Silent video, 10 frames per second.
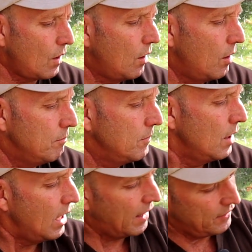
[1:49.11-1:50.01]
and
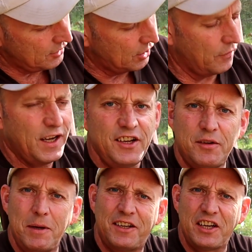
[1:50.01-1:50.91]
you know, they need to
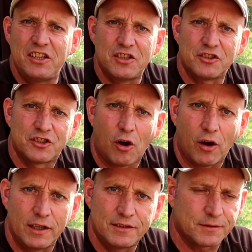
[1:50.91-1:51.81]
be a decent
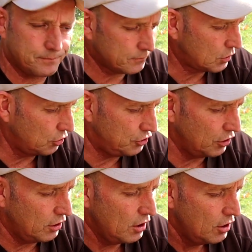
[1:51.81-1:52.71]
size, because
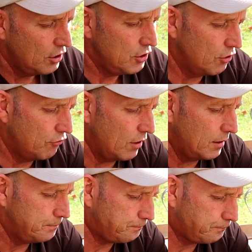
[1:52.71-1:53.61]

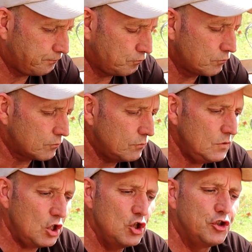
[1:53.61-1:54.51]
your
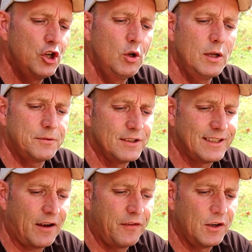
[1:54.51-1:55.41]
tulips and
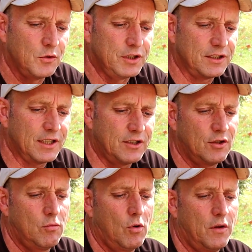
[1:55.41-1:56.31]
daffodils,
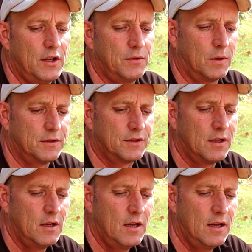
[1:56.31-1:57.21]
etc. What are these ones?
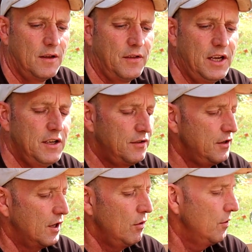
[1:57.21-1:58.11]
These, you
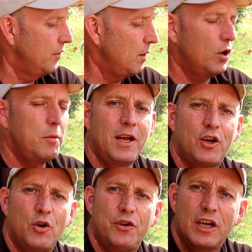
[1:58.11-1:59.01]
know, they want to be a
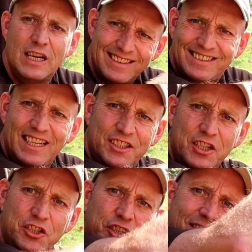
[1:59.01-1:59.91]
good 6
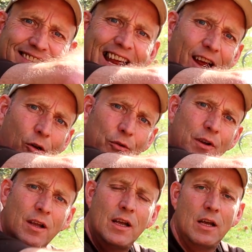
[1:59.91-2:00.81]
inches down,
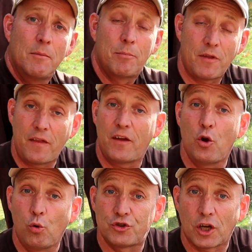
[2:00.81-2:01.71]
but then they
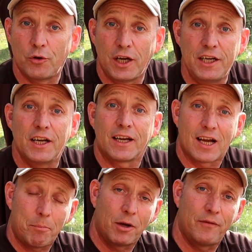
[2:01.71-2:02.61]
also need a
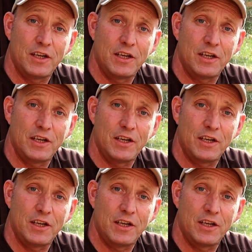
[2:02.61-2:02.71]
couple of